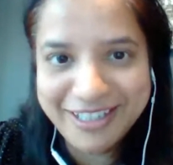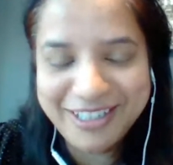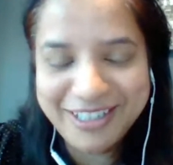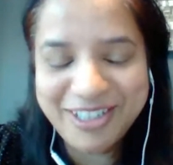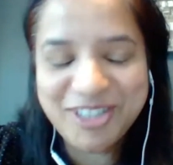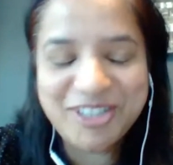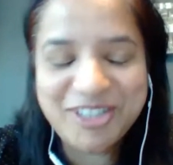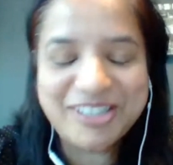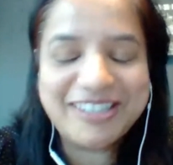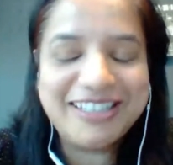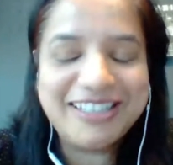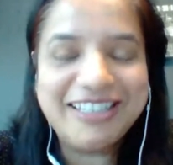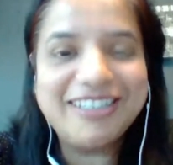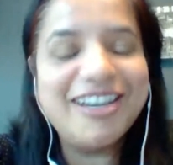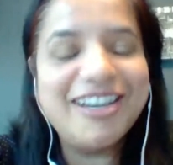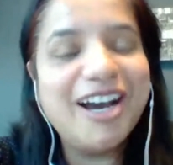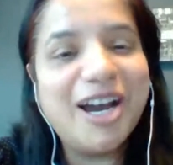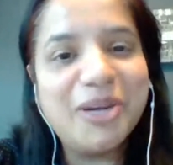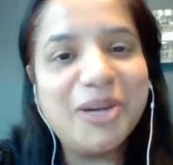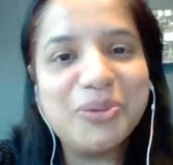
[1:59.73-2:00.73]
You just need
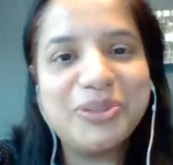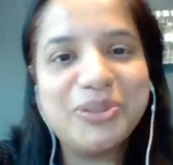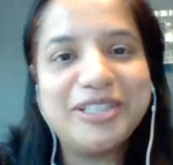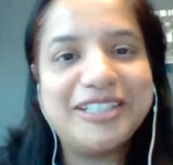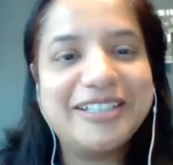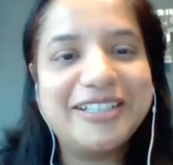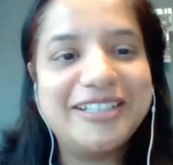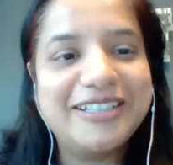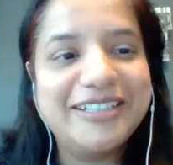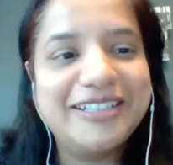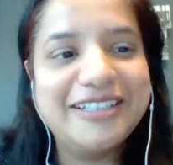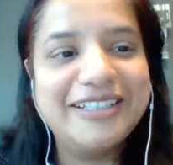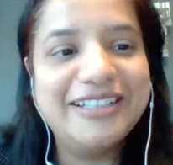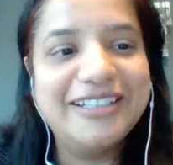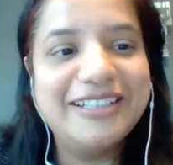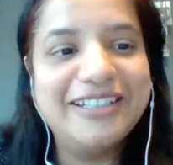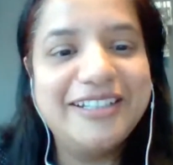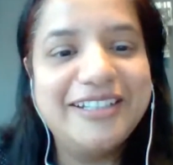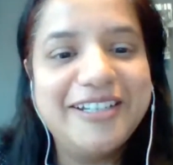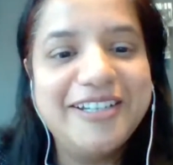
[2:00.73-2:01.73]
hard work.
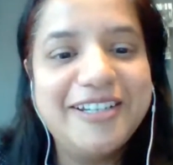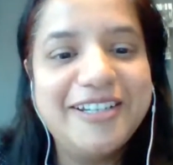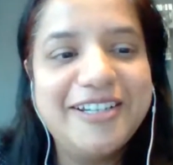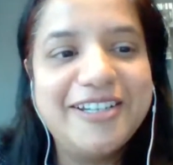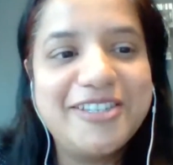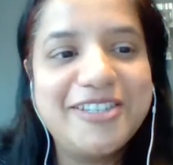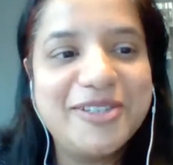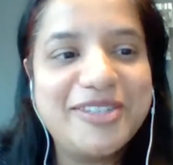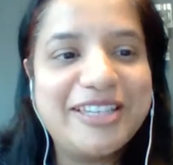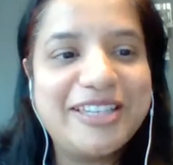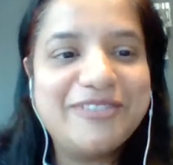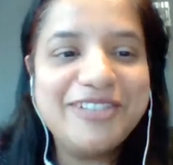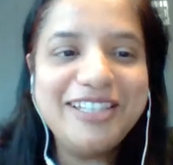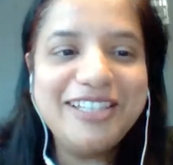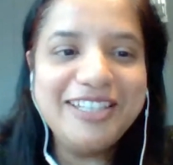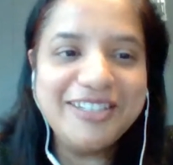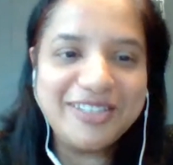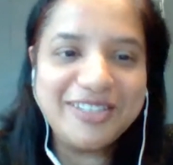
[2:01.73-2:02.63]
So several